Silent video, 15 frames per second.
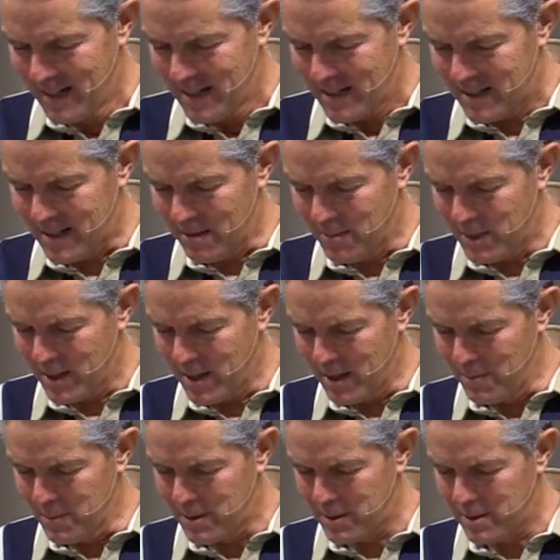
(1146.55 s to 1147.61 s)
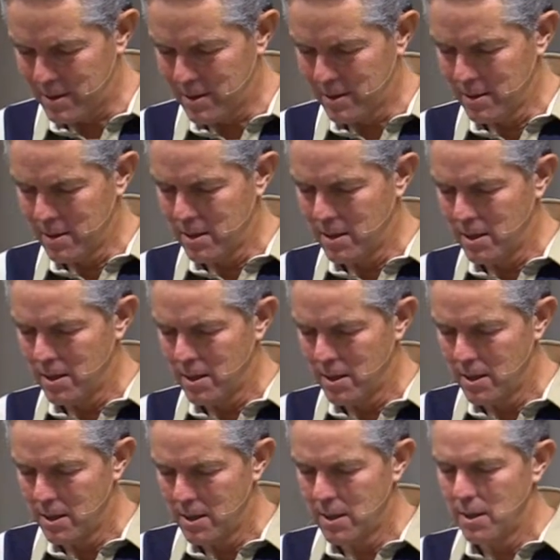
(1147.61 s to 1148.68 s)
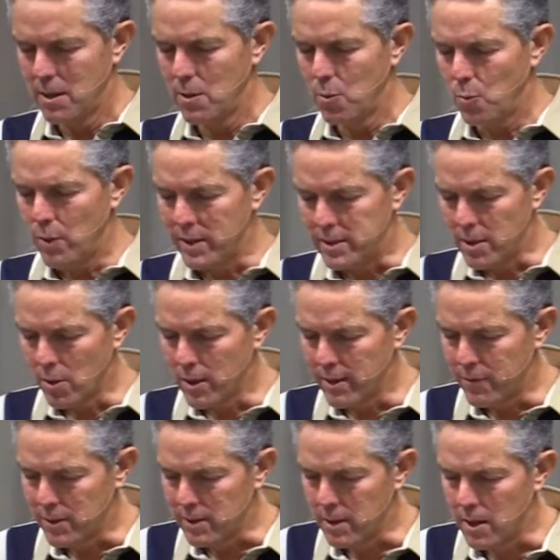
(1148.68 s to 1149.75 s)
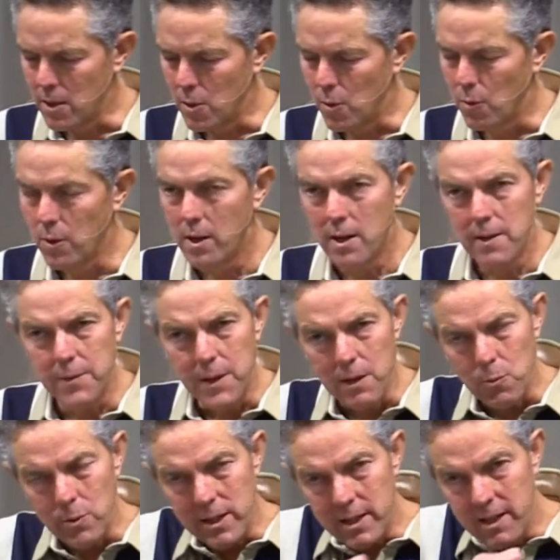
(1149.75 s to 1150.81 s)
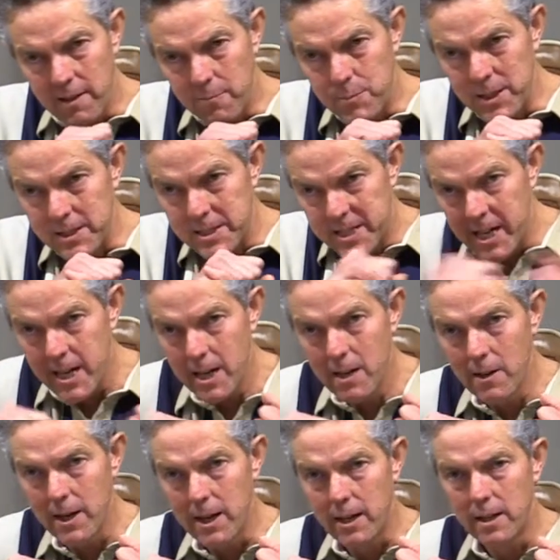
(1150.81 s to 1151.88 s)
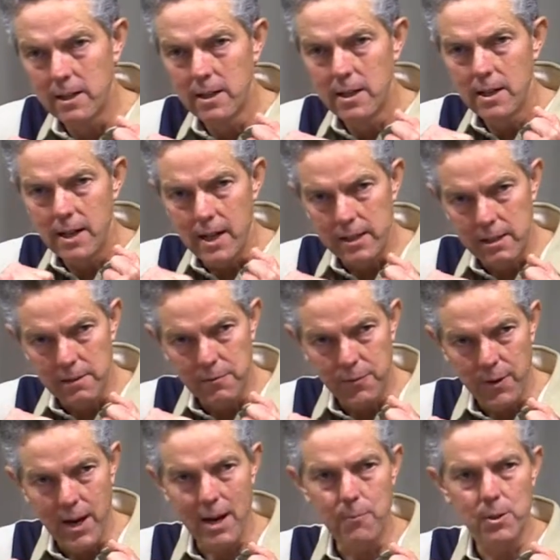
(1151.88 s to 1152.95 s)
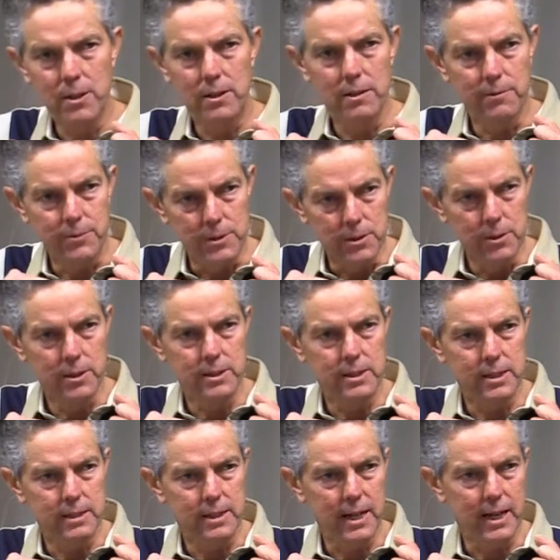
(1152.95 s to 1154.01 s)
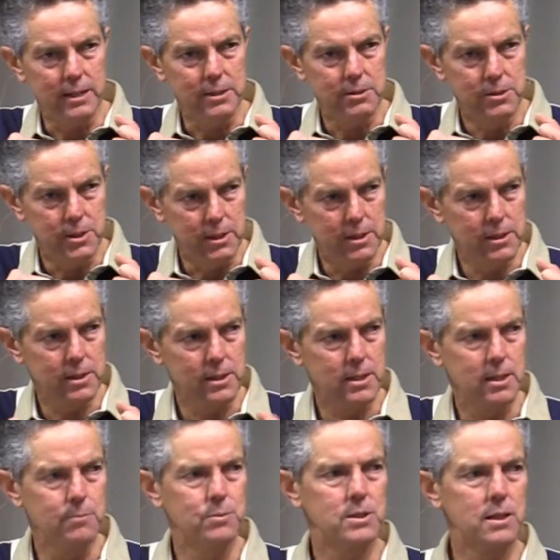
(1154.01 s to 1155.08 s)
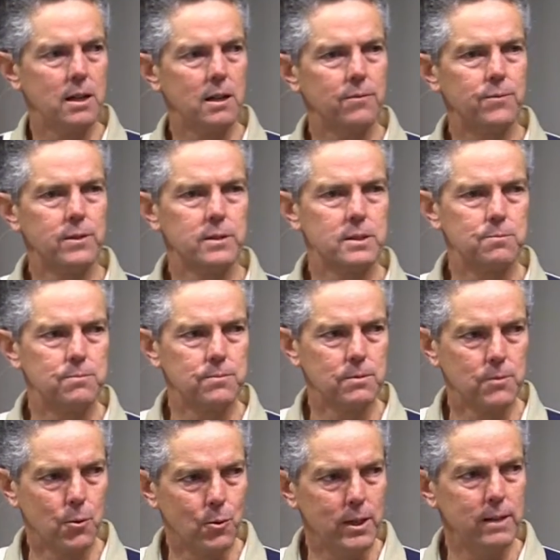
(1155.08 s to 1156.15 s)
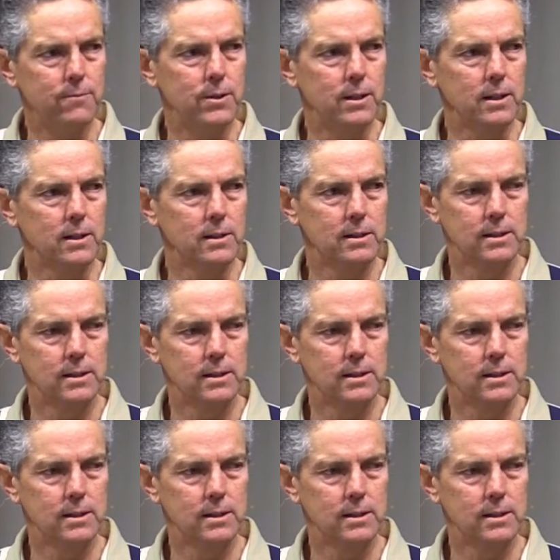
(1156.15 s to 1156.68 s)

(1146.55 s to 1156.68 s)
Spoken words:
Sometimes we don't even know that we have been tearing at the fabric of unity that Jesus himself is weaving.